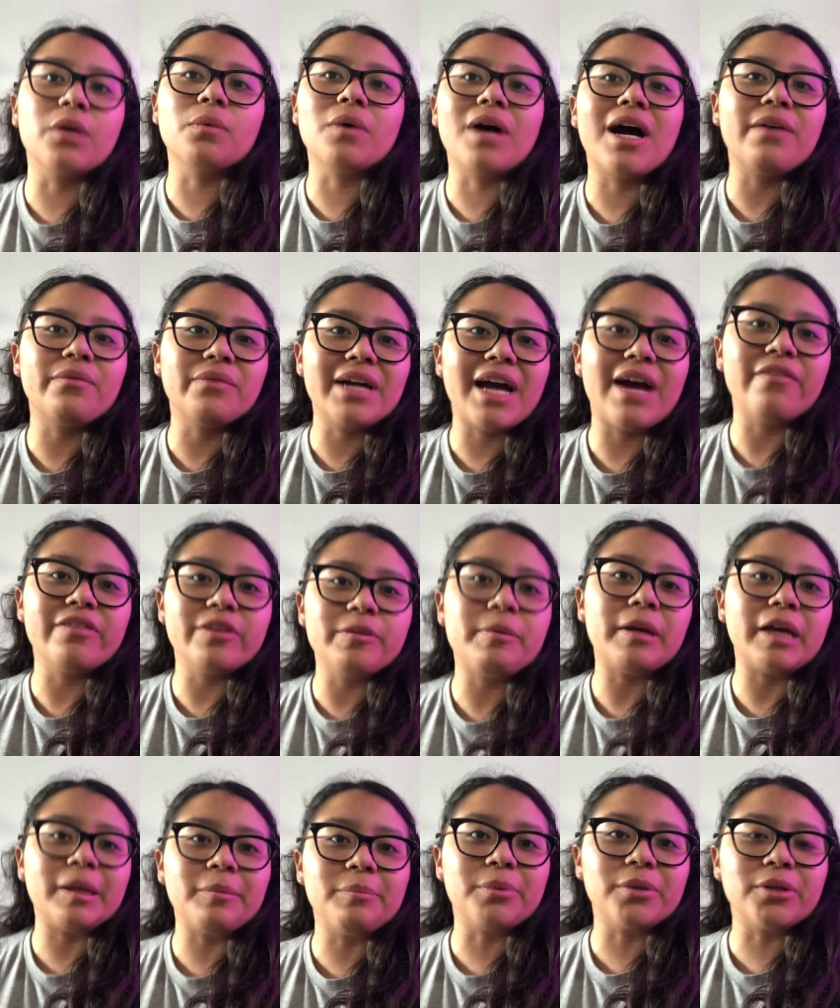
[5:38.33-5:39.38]
Like, we have the
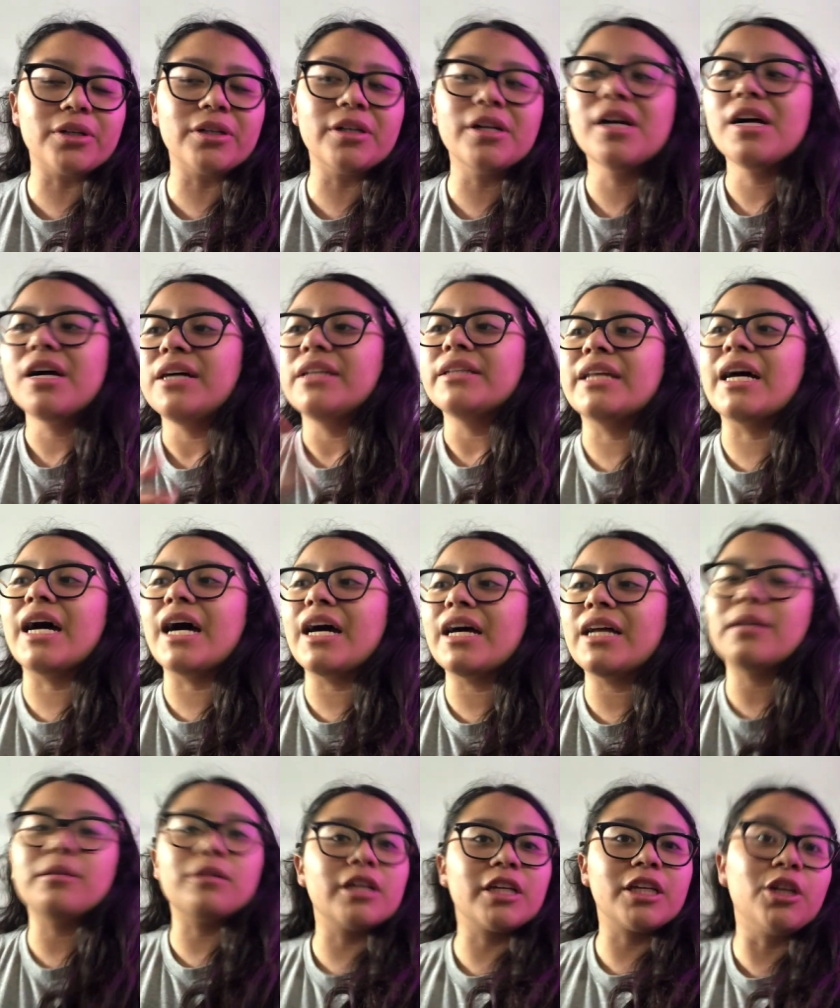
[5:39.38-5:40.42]
paper
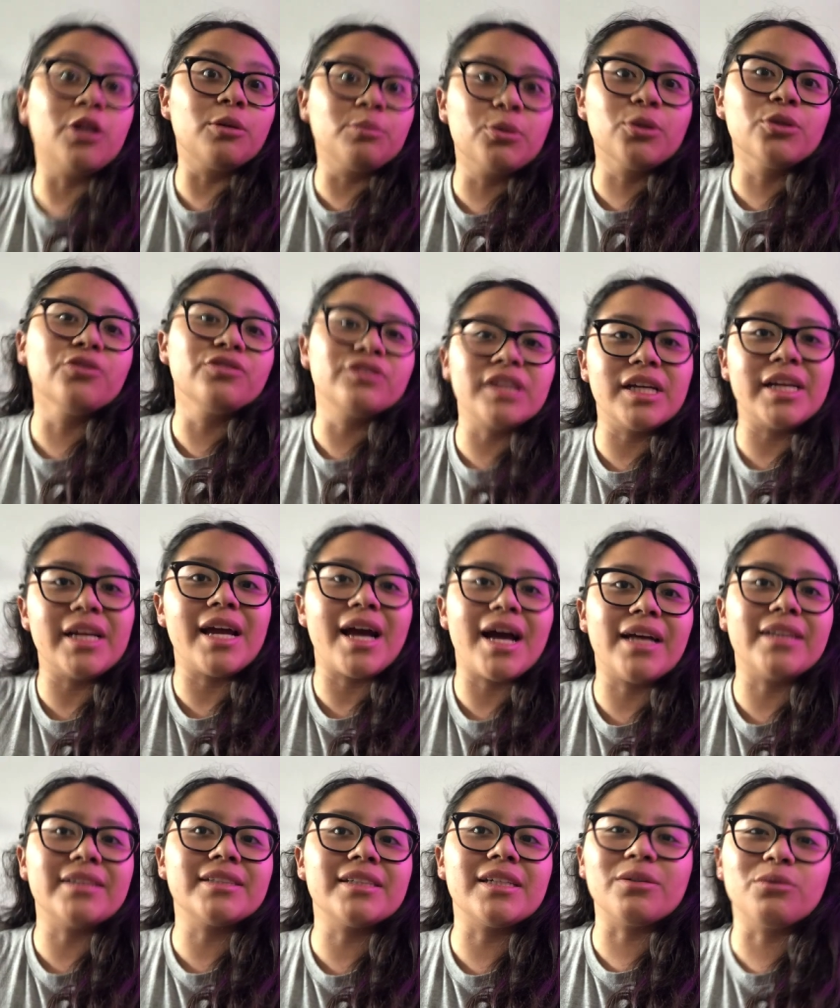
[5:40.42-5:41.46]
that like you know, proves that he
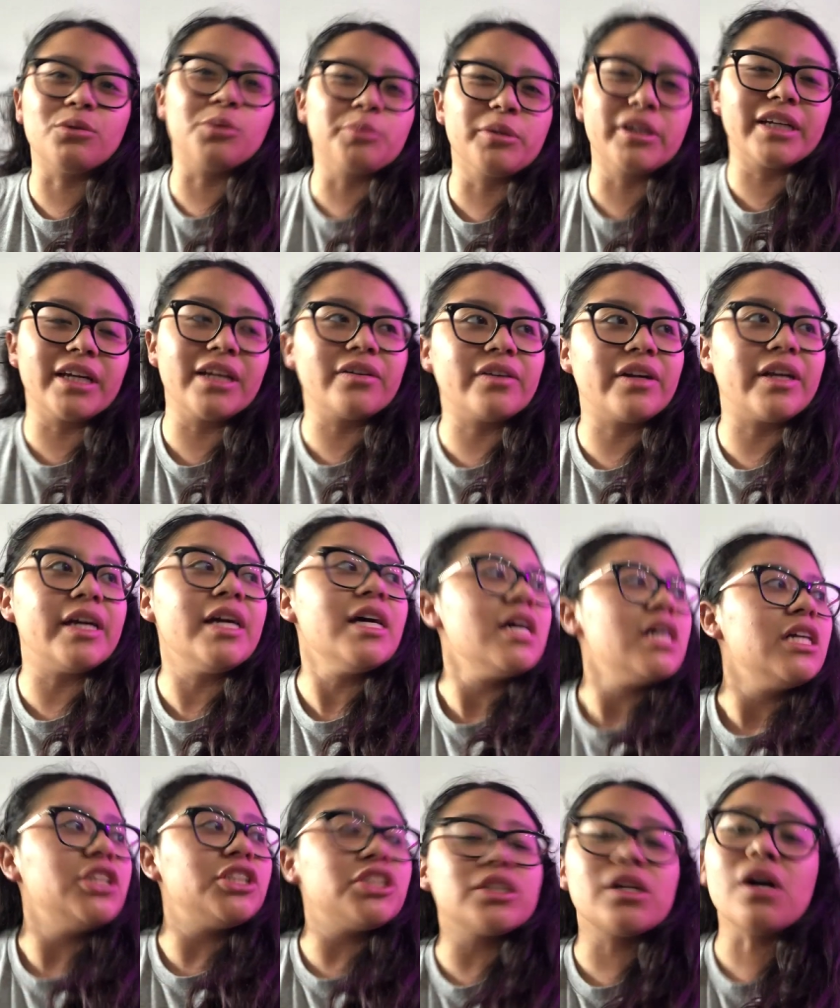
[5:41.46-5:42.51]
has it and we'll bring it, right?
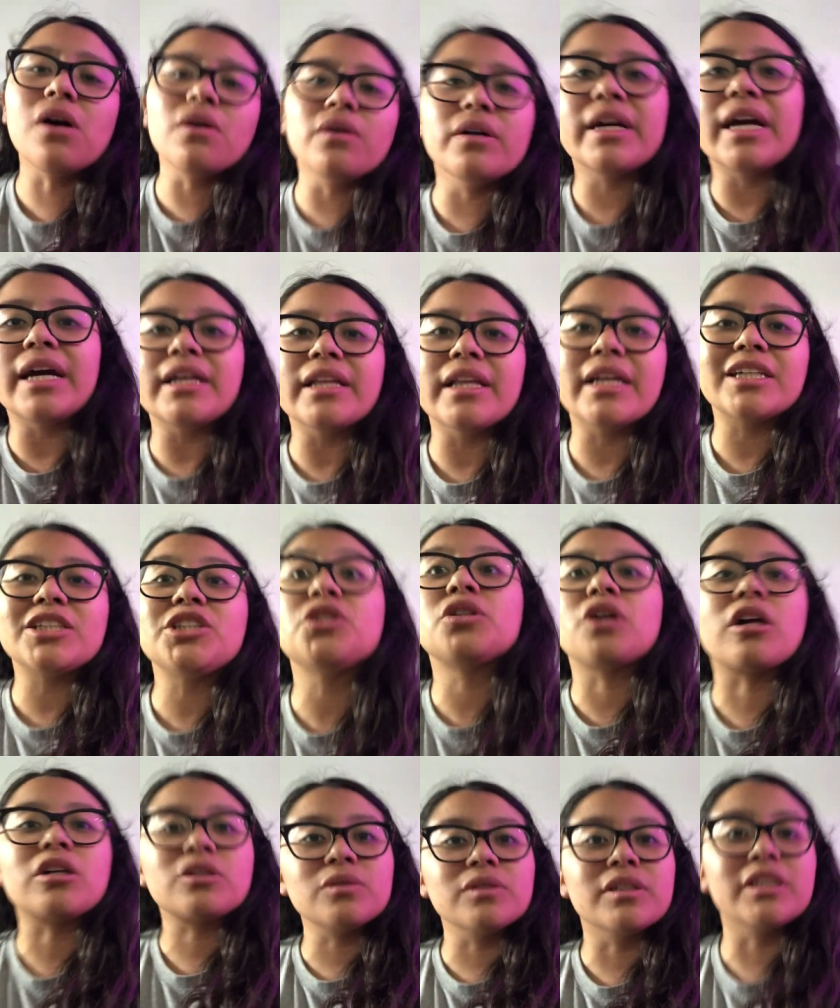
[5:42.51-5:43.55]
She's like, oh, okay. Like, she
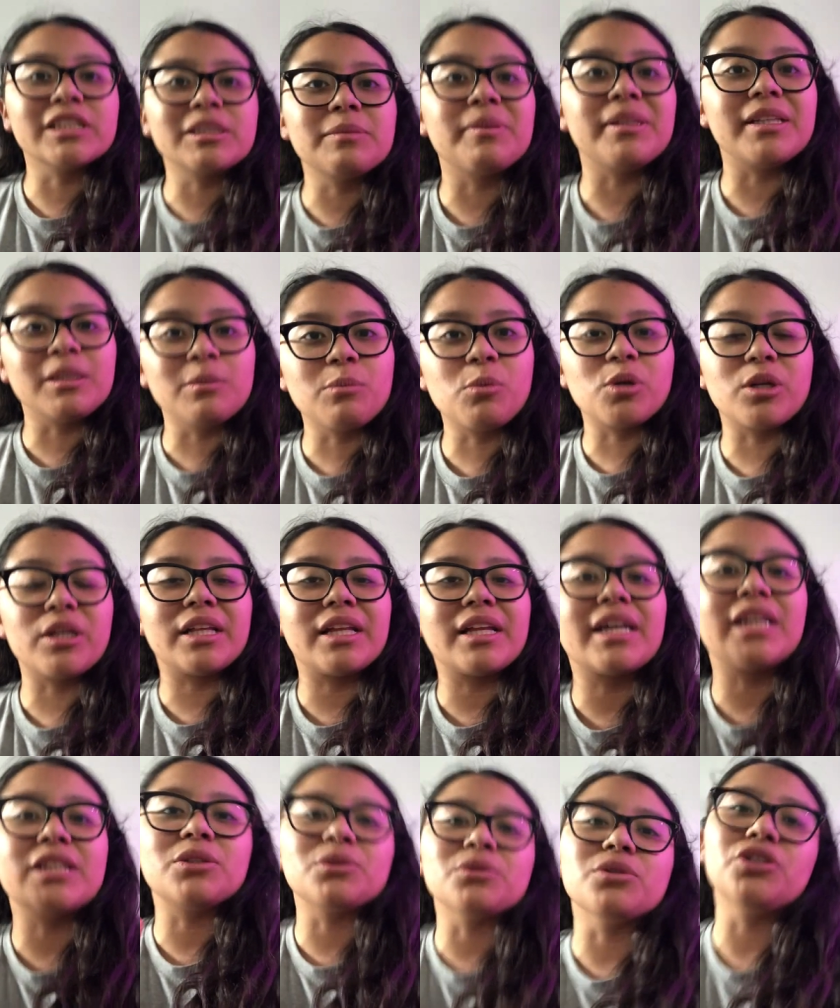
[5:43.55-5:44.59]
talked to Elizabeth in the morning. Like,
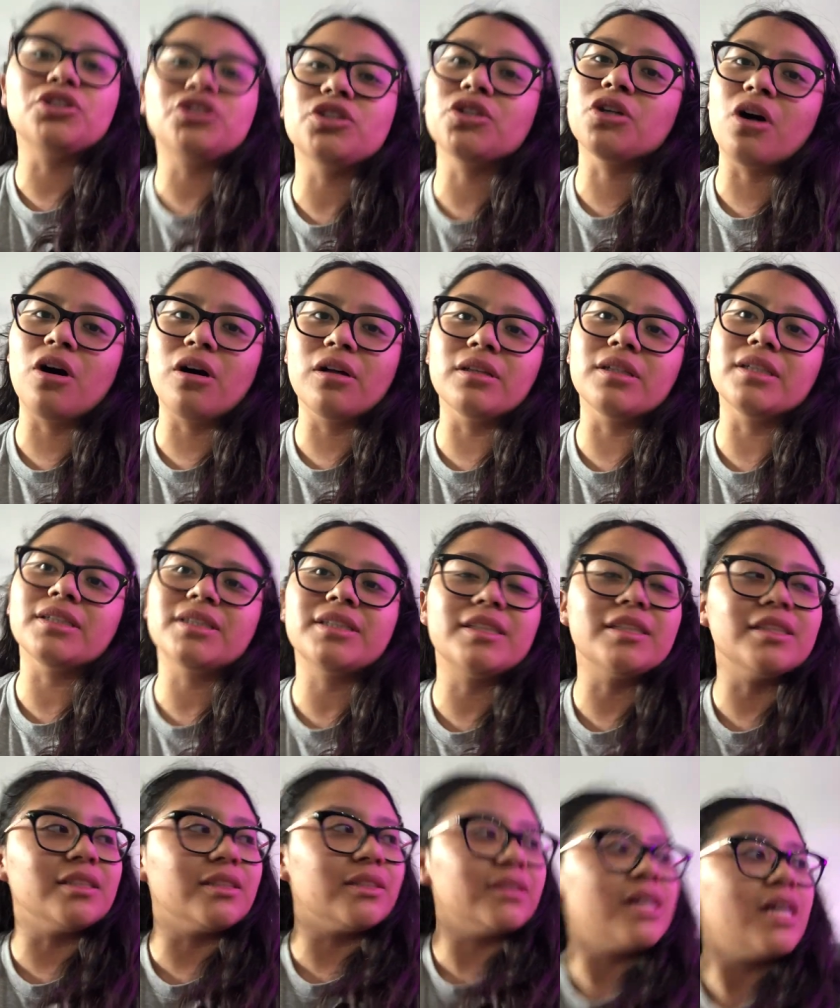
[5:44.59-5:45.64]
I told you, she called us
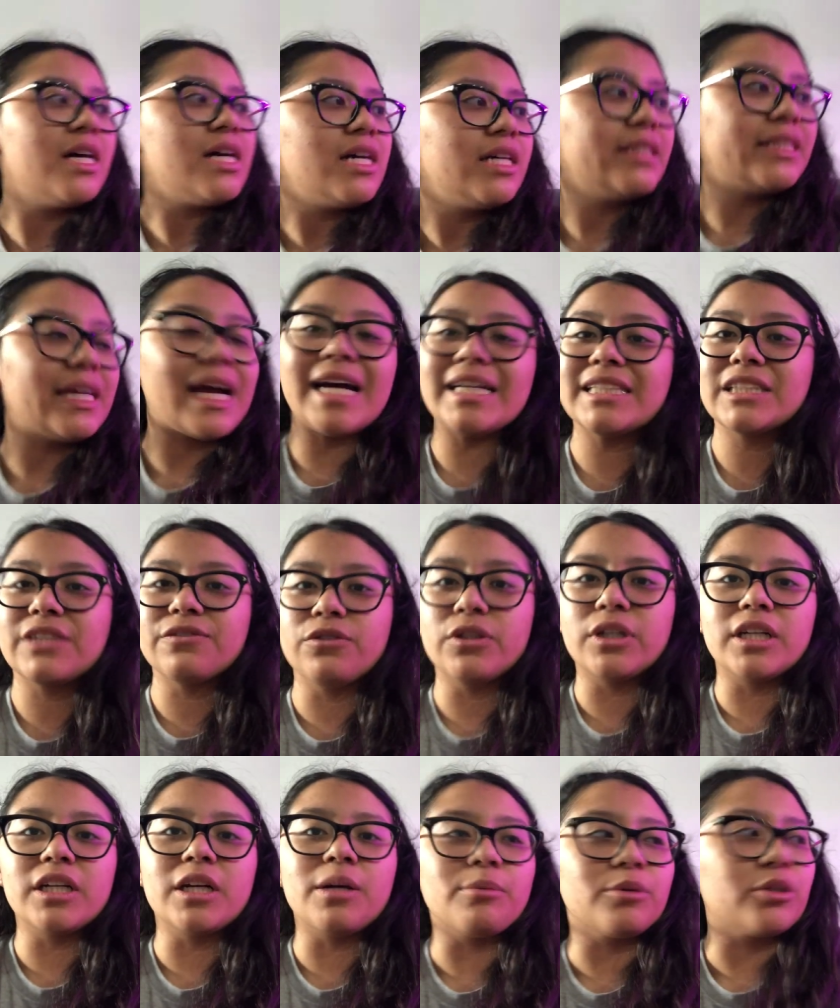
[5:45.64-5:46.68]
to, to ask if we can come